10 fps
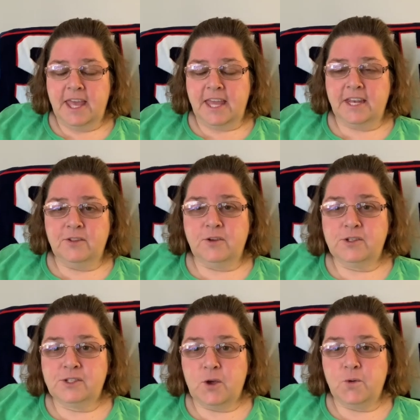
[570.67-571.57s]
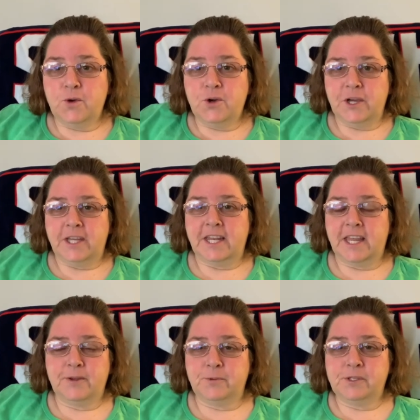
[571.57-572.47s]
And it looked so good.
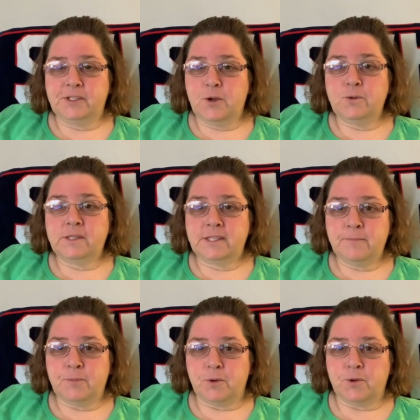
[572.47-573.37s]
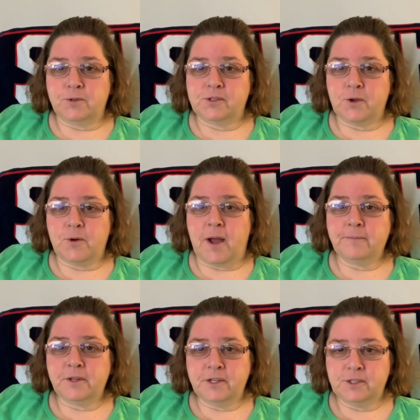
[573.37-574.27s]
And it was so simple. So I'm
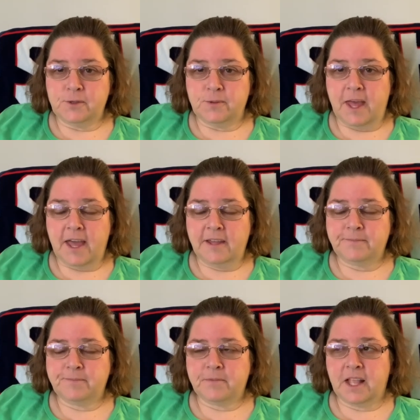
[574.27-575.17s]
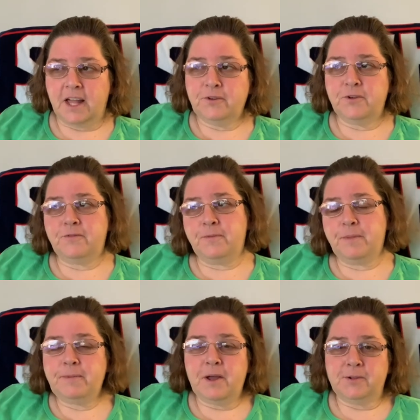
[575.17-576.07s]
going to do that. I don't know if,
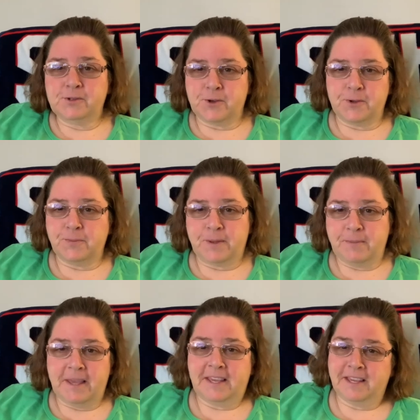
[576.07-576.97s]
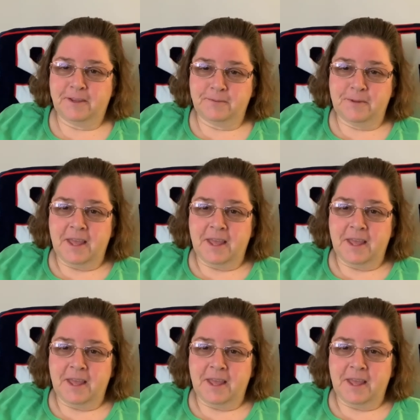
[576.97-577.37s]
maybe I'll show you me making it.